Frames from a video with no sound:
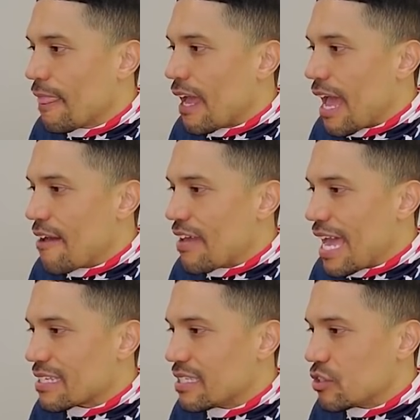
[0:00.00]
I have
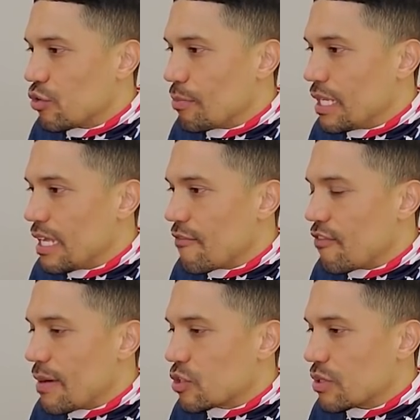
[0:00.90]
access to a PDF of
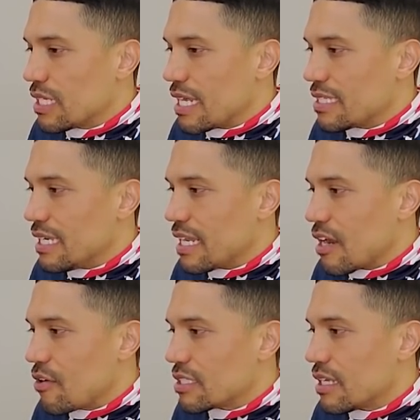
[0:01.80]
my 2019
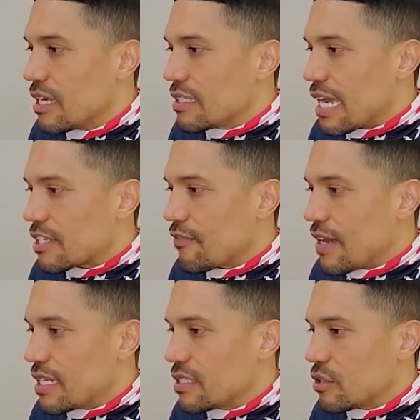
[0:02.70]
IRS tax
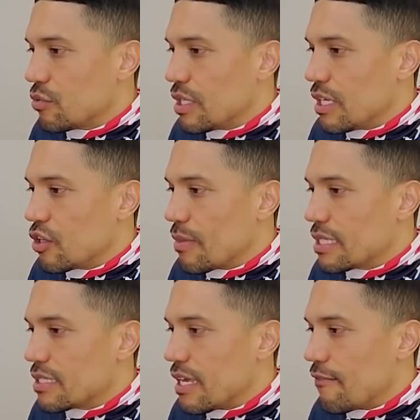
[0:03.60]
filings, including either my
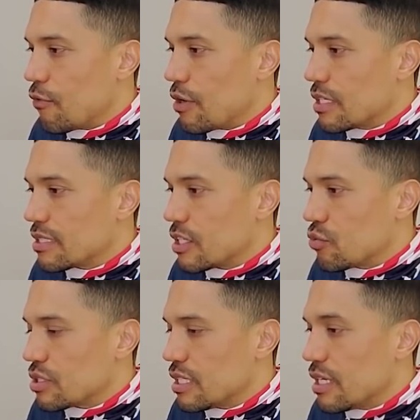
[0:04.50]
1040 Schedule
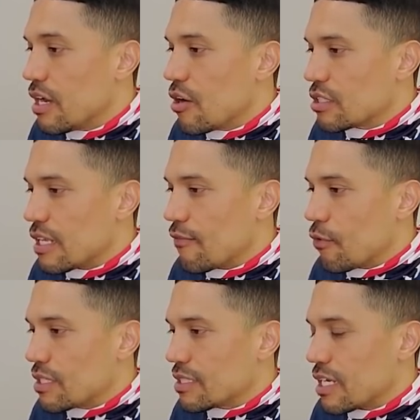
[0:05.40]
C or
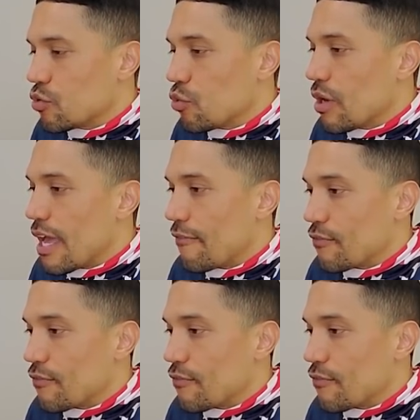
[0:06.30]
1040 Schedule F.